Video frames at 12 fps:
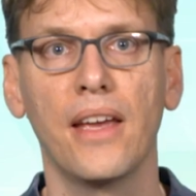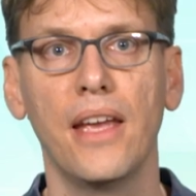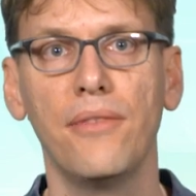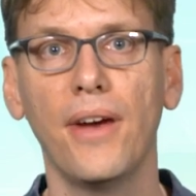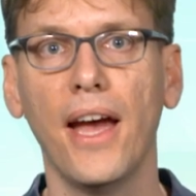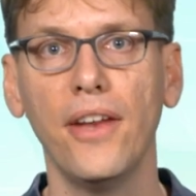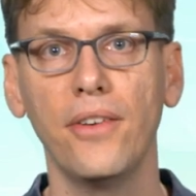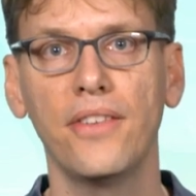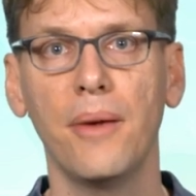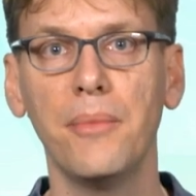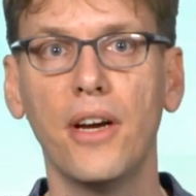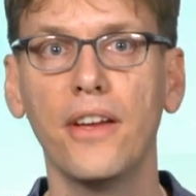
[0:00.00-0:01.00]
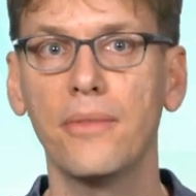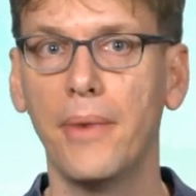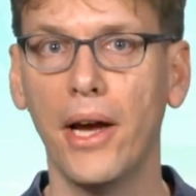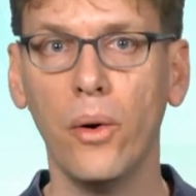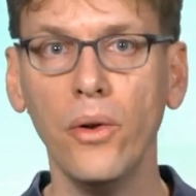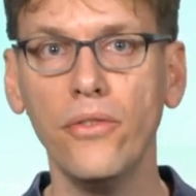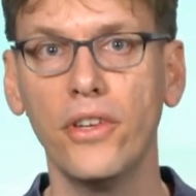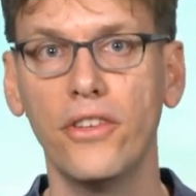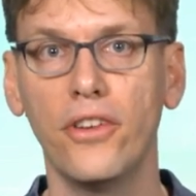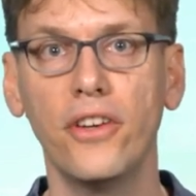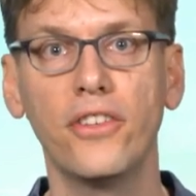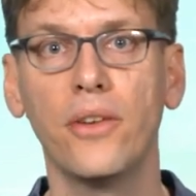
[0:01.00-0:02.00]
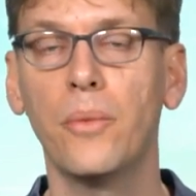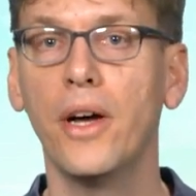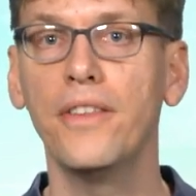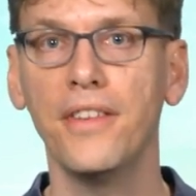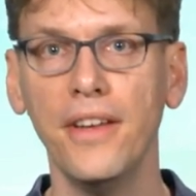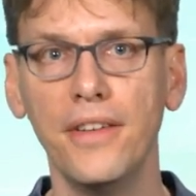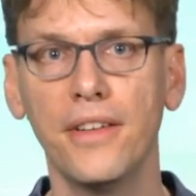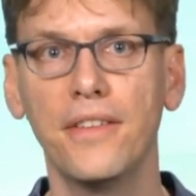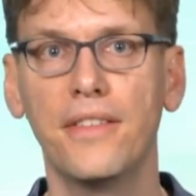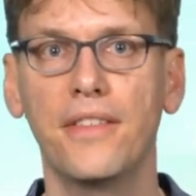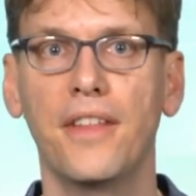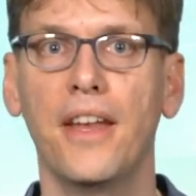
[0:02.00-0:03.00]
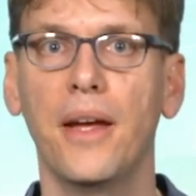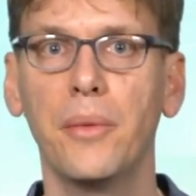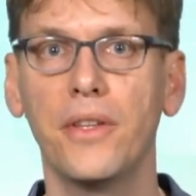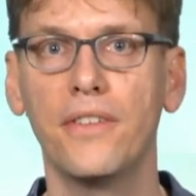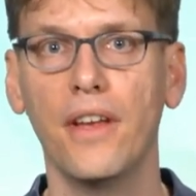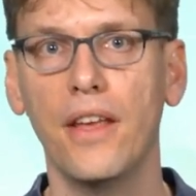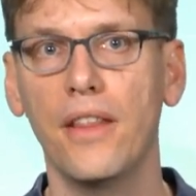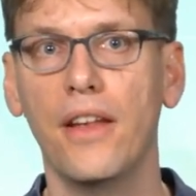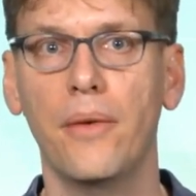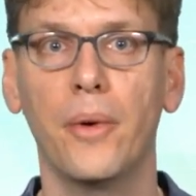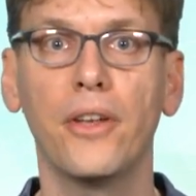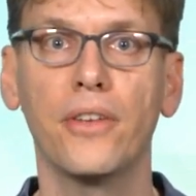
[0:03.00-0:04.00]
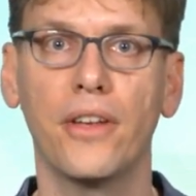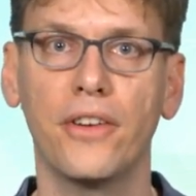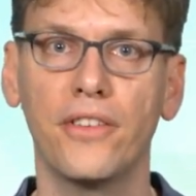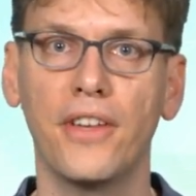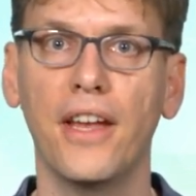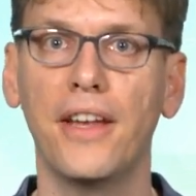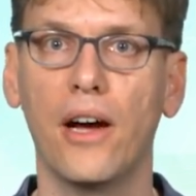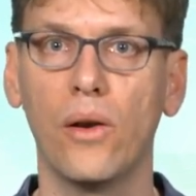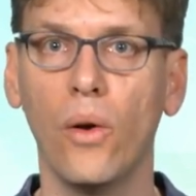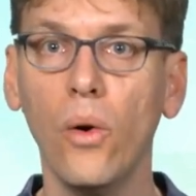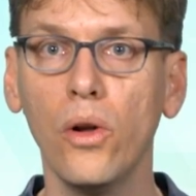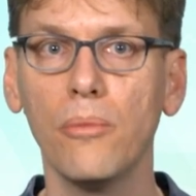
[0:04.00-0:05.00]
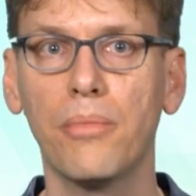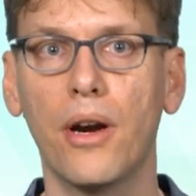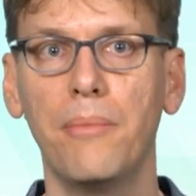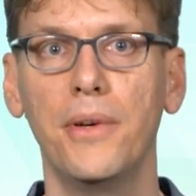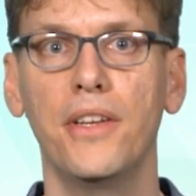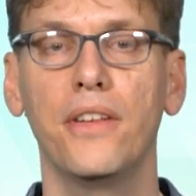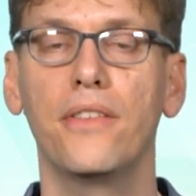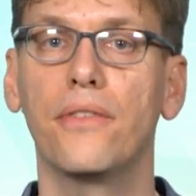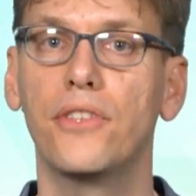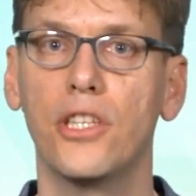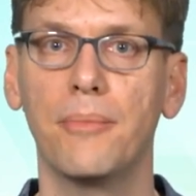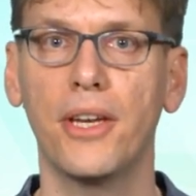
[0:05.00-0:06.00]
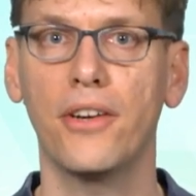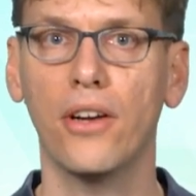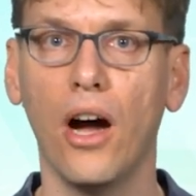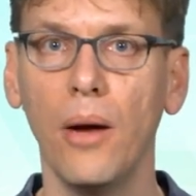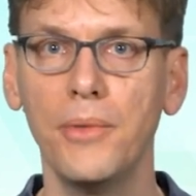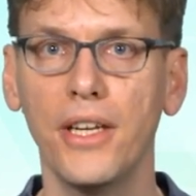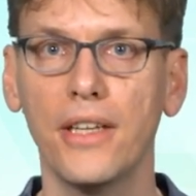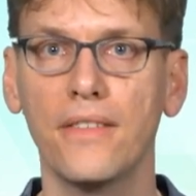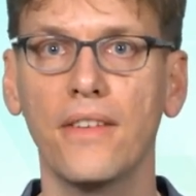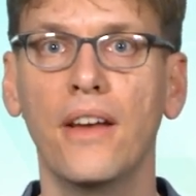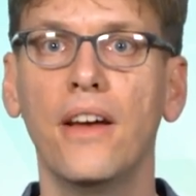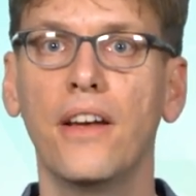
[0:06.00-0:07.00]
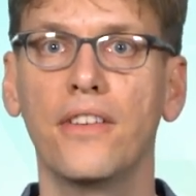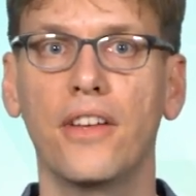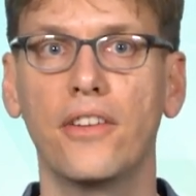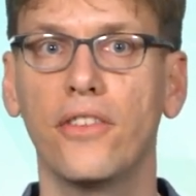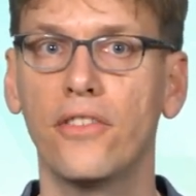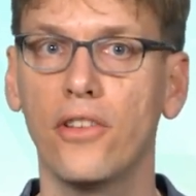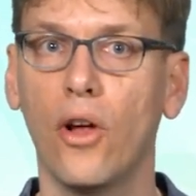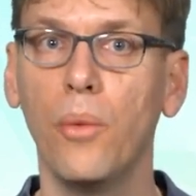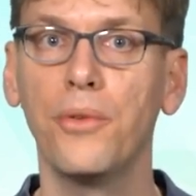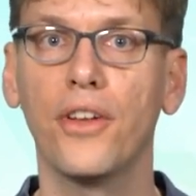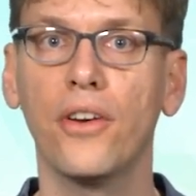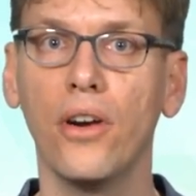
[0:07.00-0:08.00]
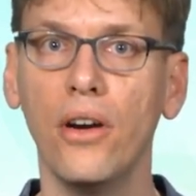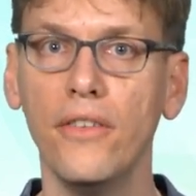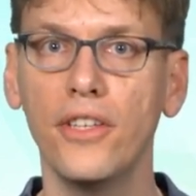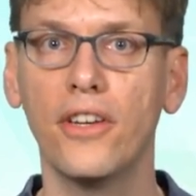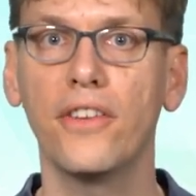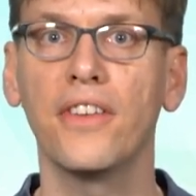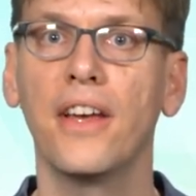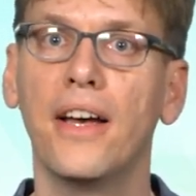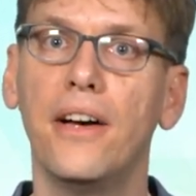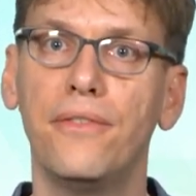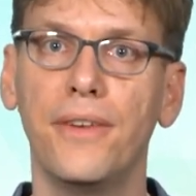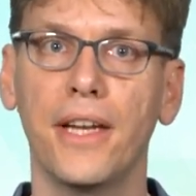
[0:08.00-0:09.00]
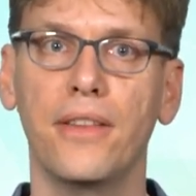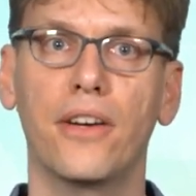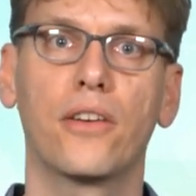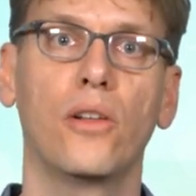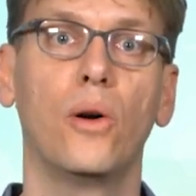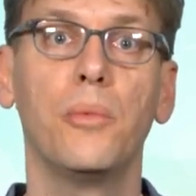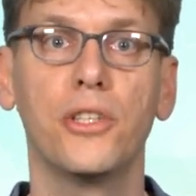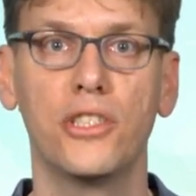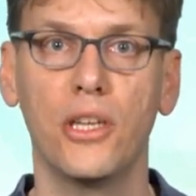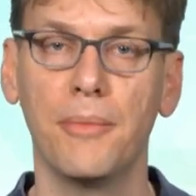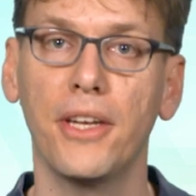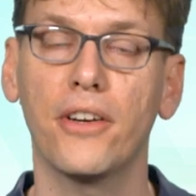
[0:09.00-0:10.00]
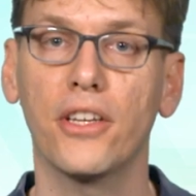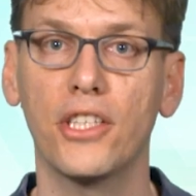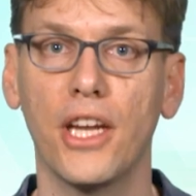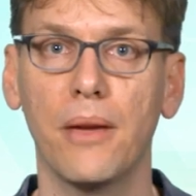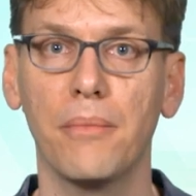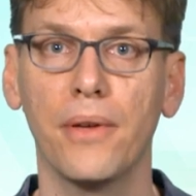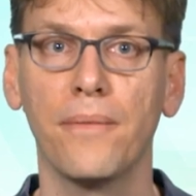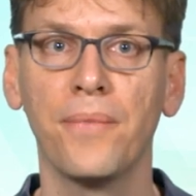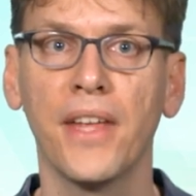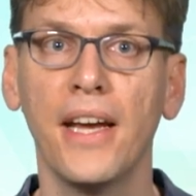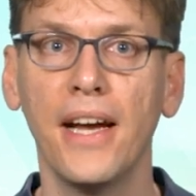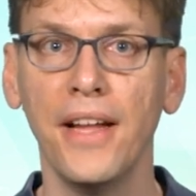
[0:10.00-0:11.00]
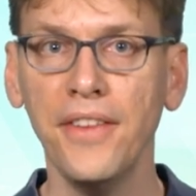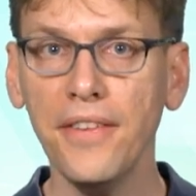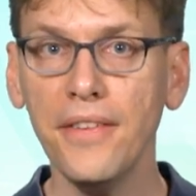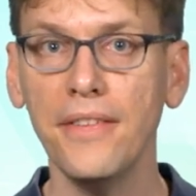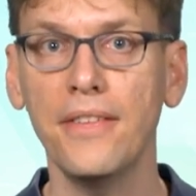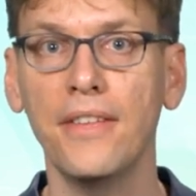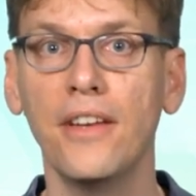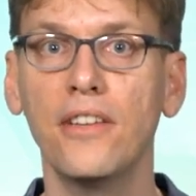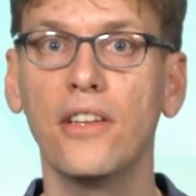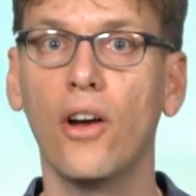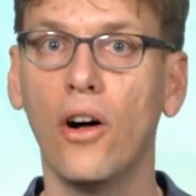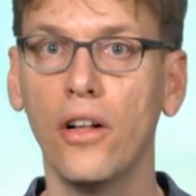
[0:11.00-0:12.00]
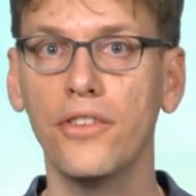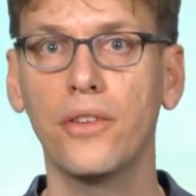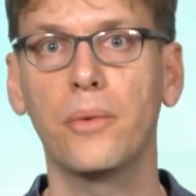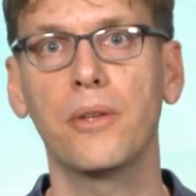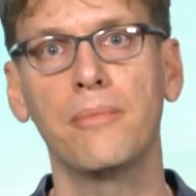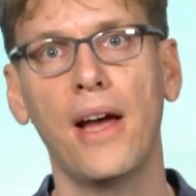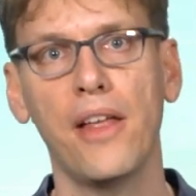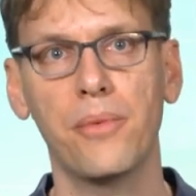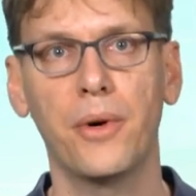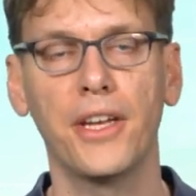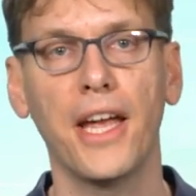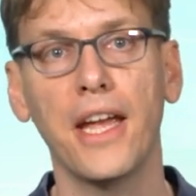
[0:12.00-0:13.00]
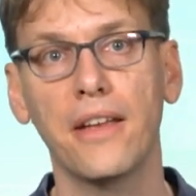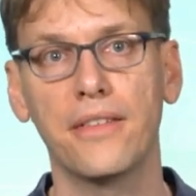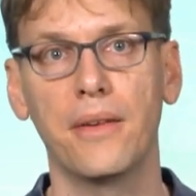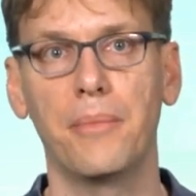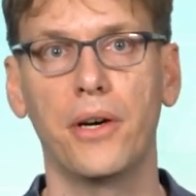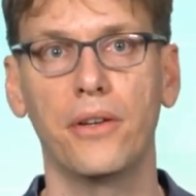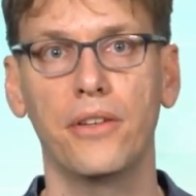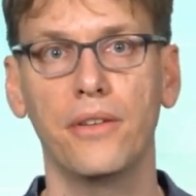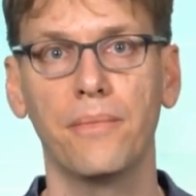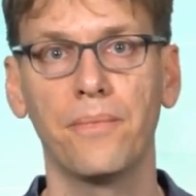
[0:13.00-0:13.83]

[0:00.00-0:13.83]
If I had to summarize my own research in one sentence, then I would say that I want to understand how local properties of geometric objects, such as slopes and curvatures, affect their global geometric shape. And this is essentially also what Math 1A is about.